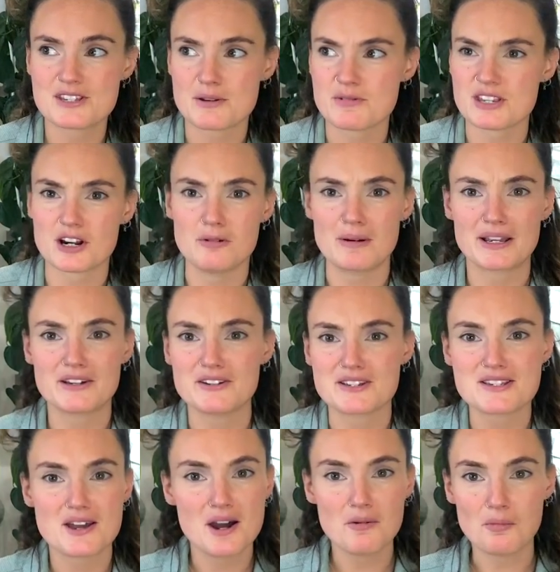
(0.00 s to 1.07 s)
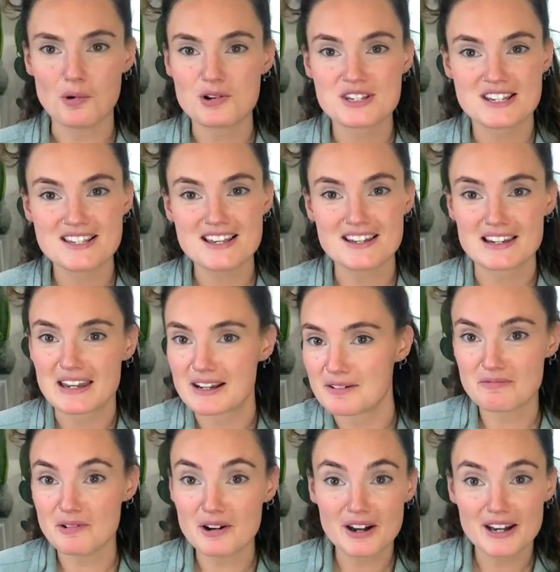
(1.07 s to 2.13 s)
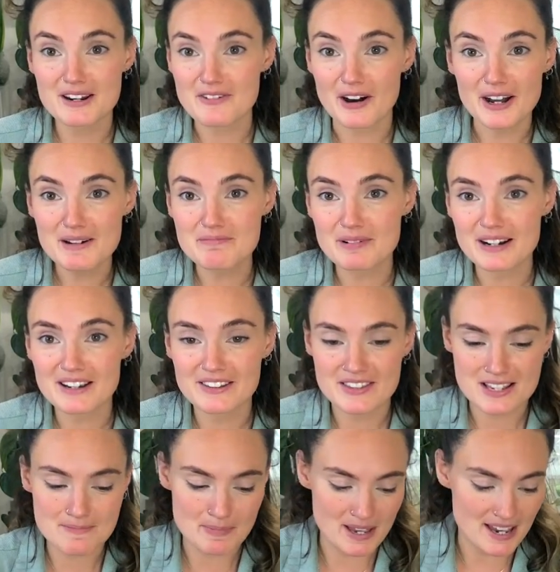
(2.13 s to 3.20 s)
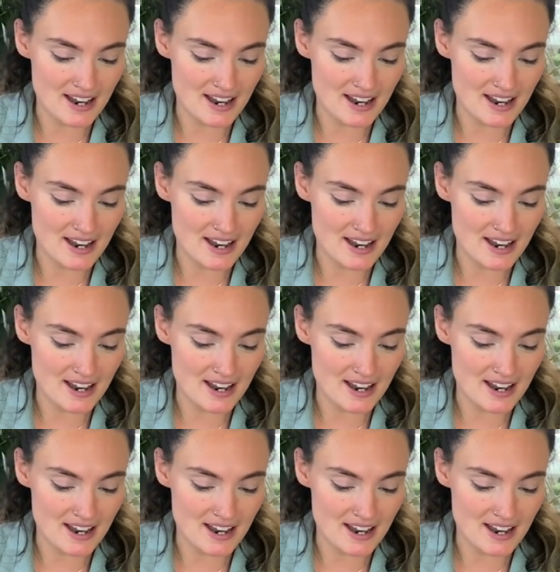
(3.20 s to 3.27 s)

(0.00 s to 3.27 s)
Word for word: I was like, oh my goodness, what is it? Like, what kind of hybrid could this be?